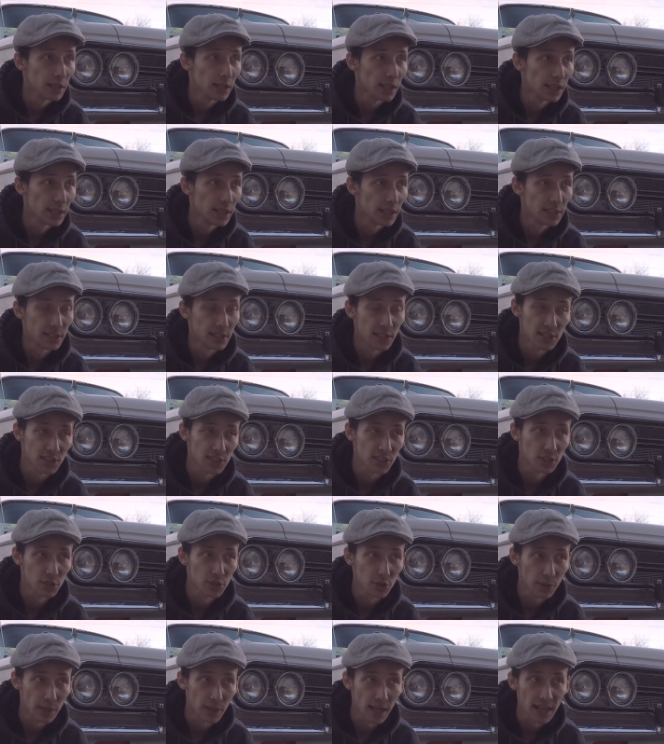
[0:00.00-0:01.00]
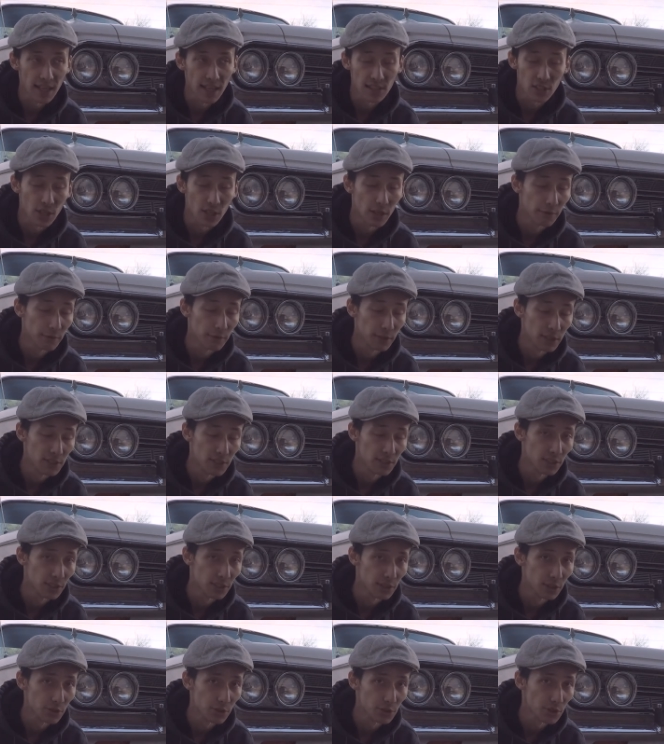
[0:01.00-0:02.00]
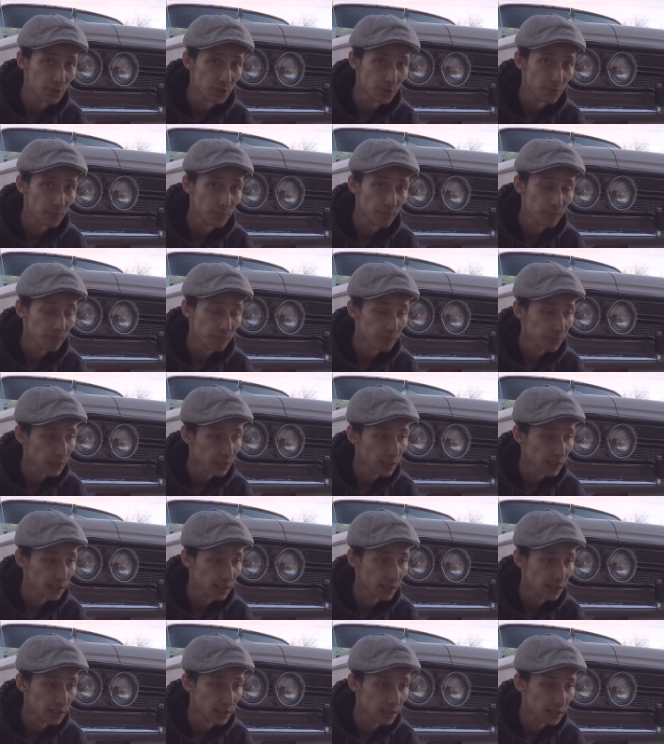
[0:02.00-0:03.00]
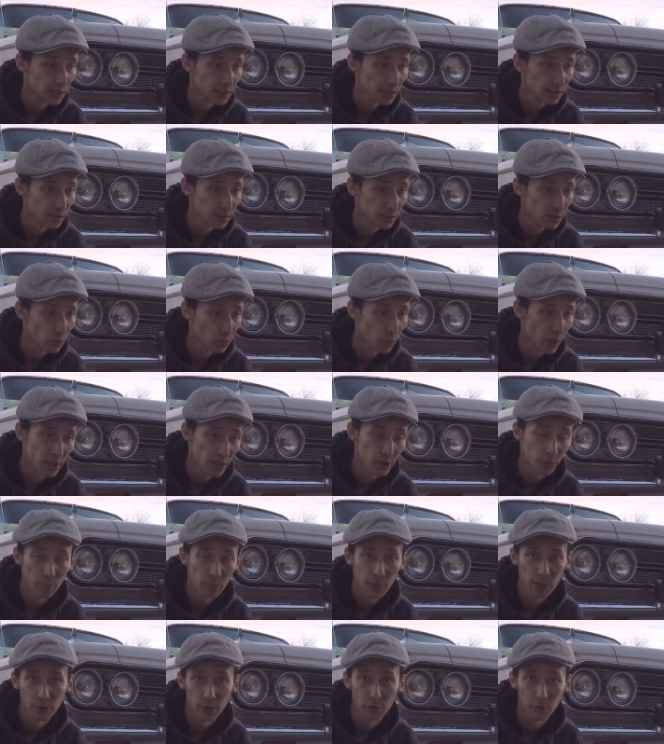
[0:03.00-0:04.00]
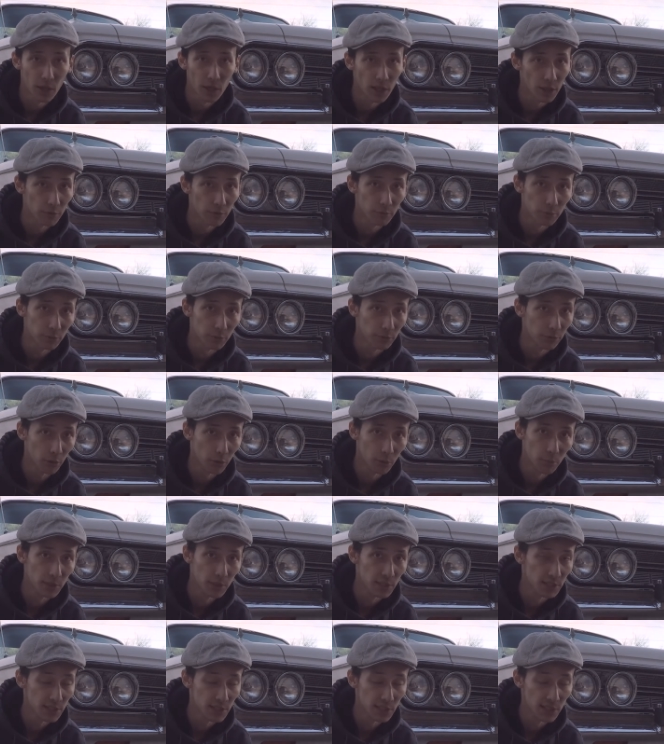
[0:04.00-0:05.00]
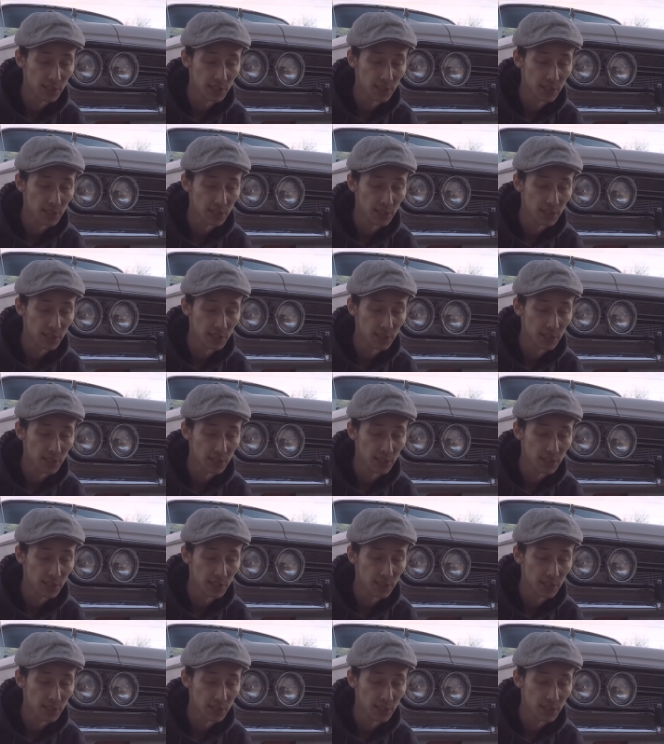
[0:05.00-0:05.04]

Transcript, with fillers: And it doesn't do it as often as it used to. And the wide open throttle performance